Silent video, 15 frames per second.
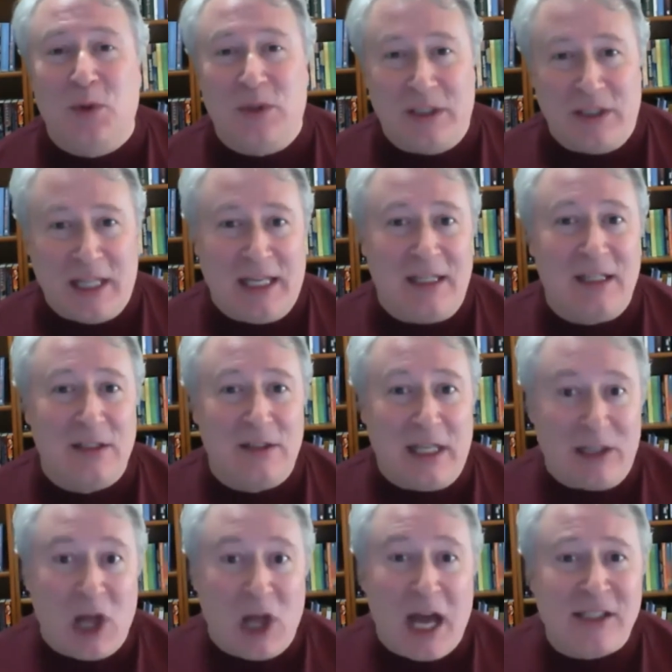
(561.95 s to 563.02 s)
And they
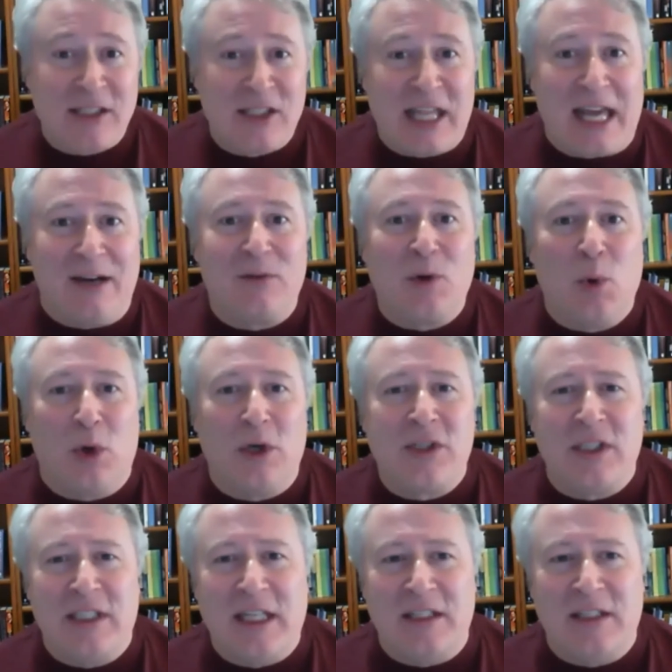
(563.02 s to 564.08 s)
lost that, of course,
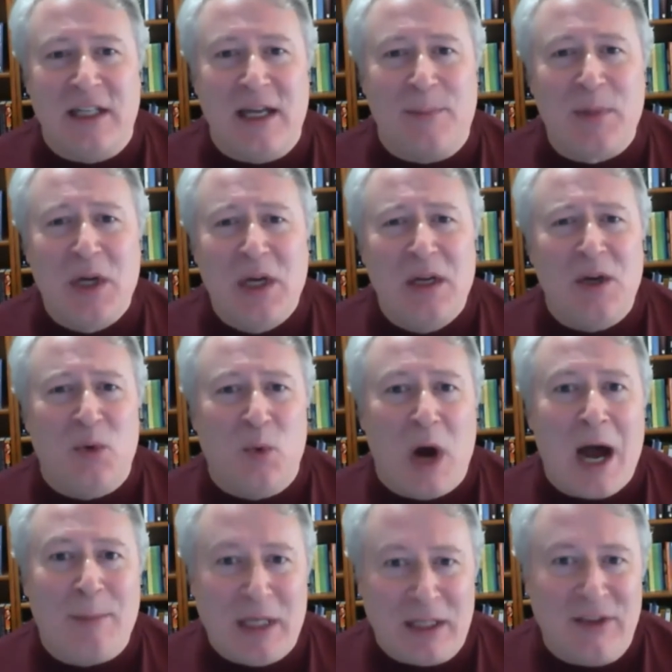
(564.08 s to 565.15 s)
and ended up
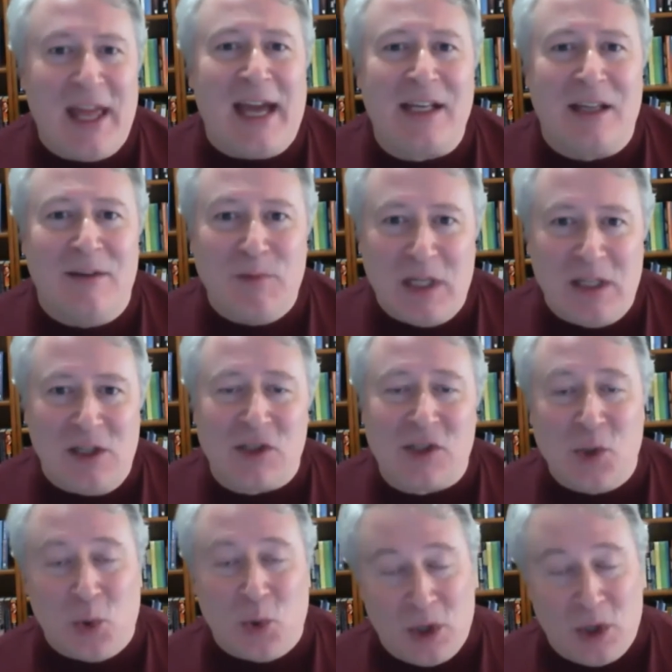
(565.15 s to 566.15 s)
robbing that convenience store.